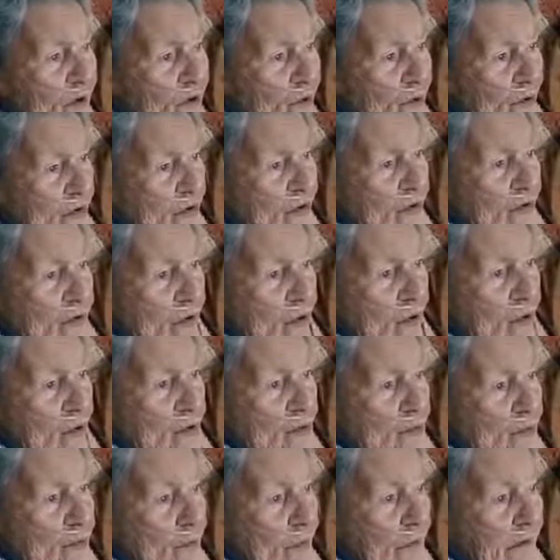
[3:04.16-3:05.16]
got to the
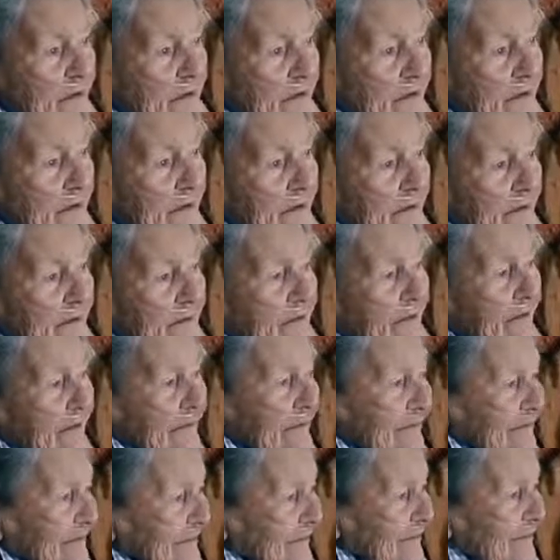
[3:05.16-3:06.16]
hospital,
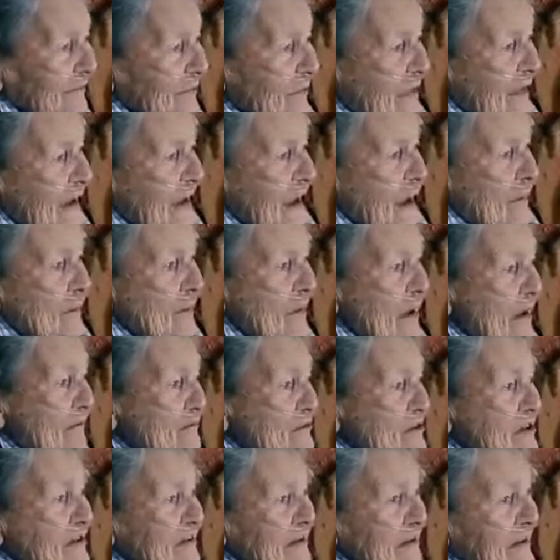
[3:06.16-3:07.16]

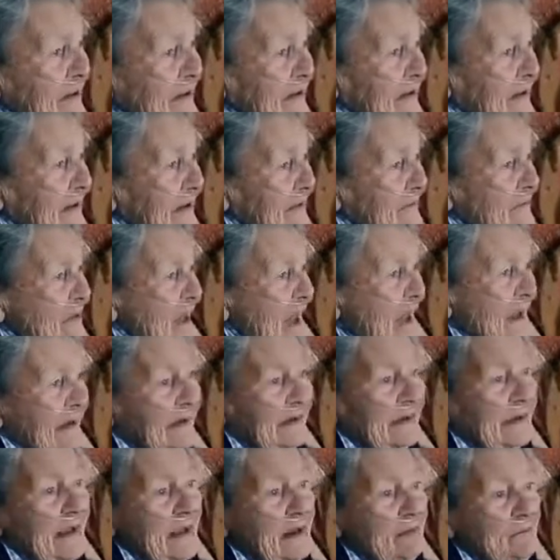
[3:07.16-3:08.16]
apparently I
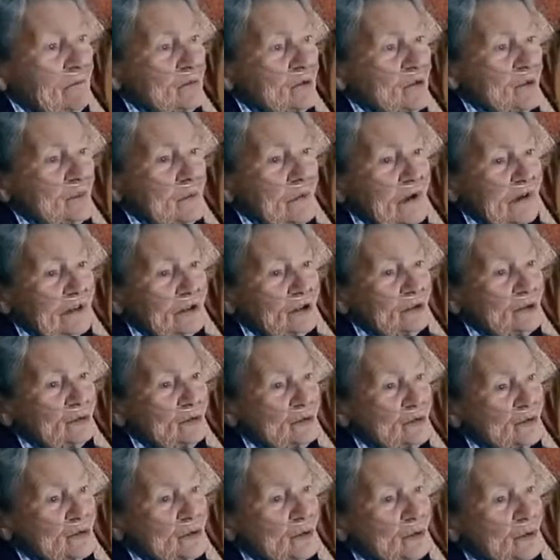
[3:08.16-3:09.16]
came to my
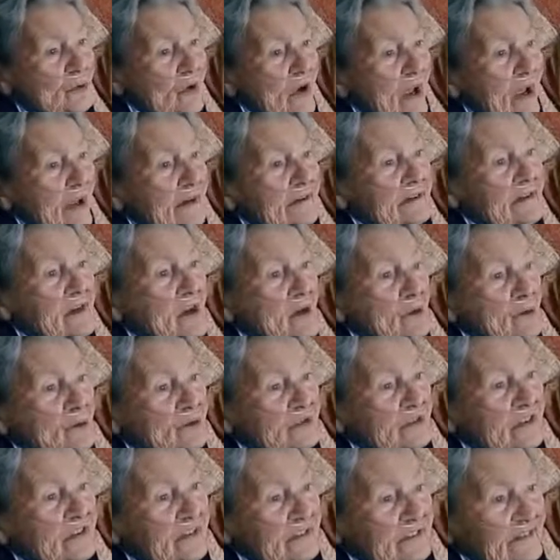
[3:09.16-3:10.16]
usual
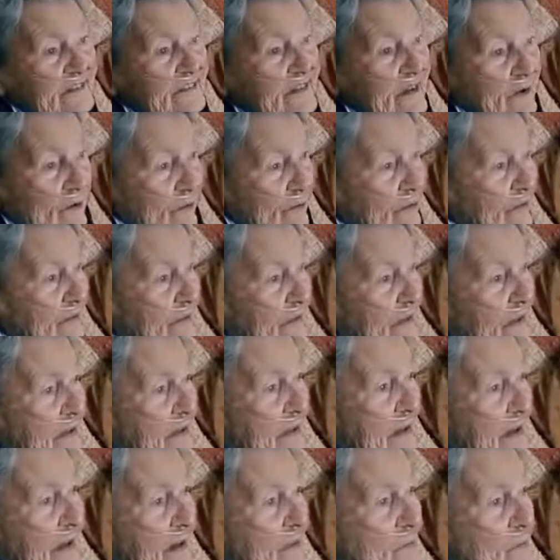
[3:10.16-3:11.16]
nosy self
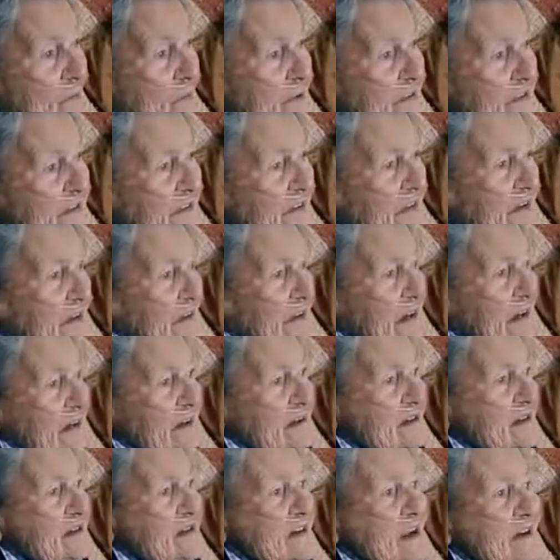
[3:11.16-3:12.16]
and was
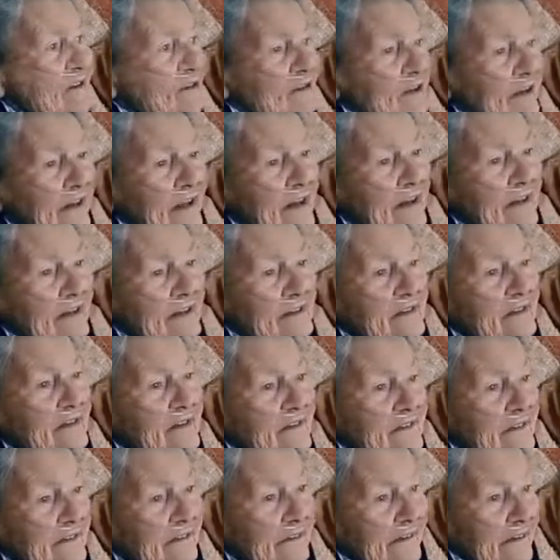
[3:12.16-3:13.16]

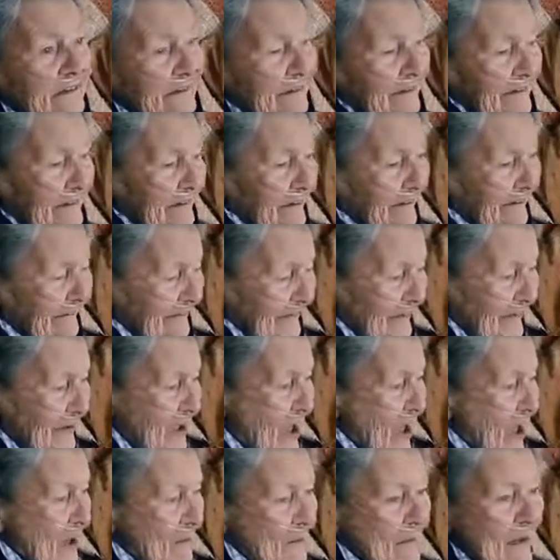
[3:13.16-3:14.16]
interrogating the
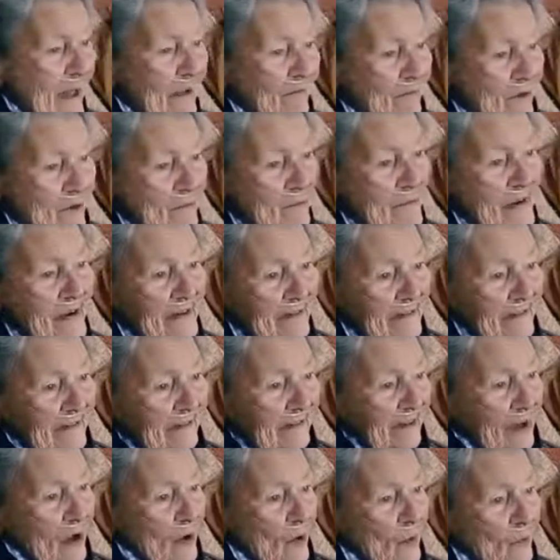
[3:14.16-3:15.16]

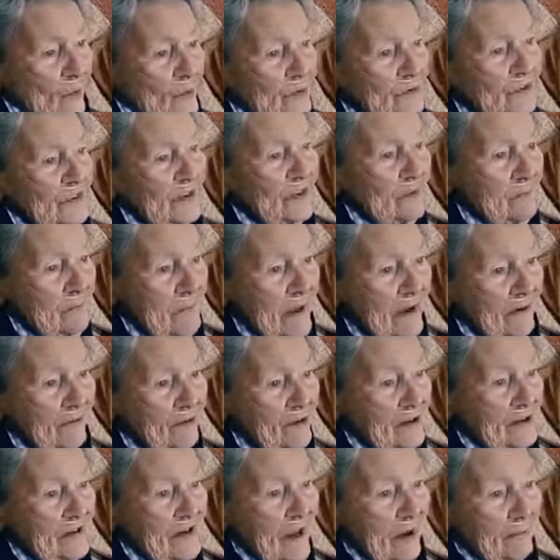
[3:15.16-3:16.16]
paramedic. Was he
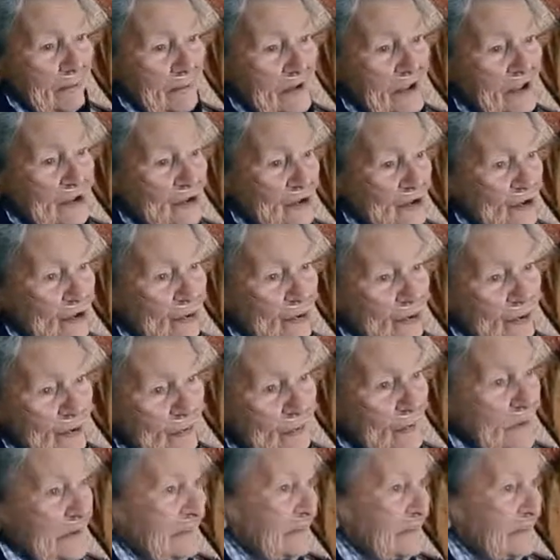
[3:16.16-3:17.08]
married? How many children?